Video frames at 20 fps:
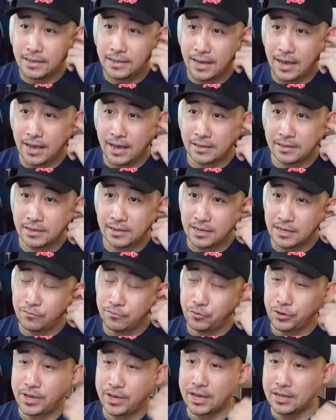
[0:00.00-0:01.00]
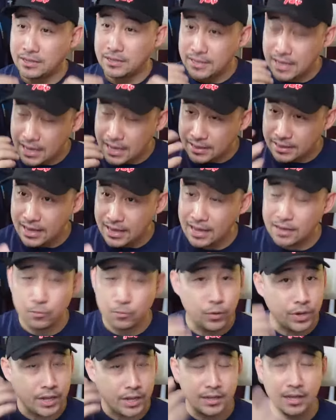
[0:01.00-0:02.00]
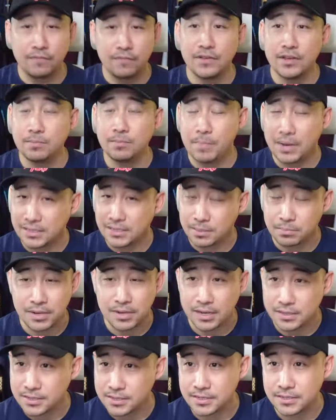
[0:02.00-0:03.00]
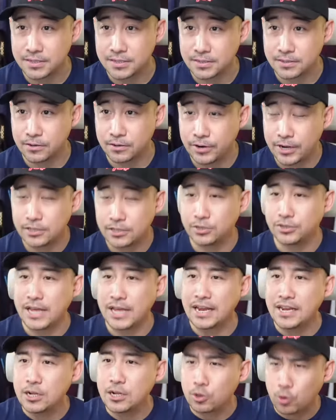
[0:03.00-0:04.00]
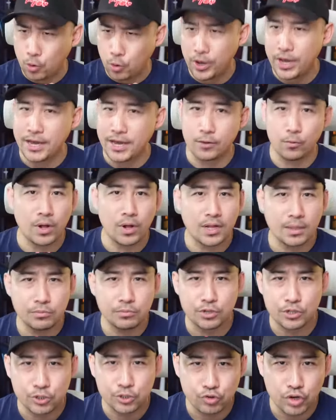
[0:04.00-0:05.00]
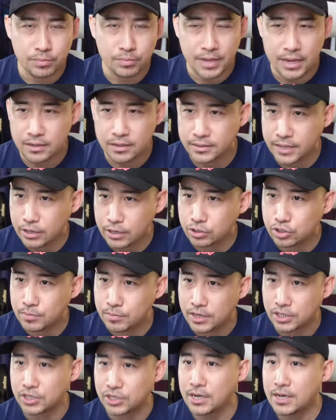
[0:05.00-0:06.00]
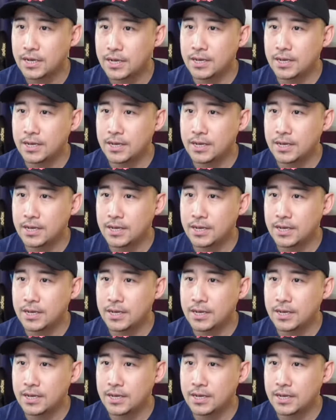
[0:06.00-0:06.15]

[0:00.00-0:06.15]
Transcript: And if we can get that, we can definitely make some cousins. All right. So Daniel Quay, welcome to the stream, Daniel. Thank you so much.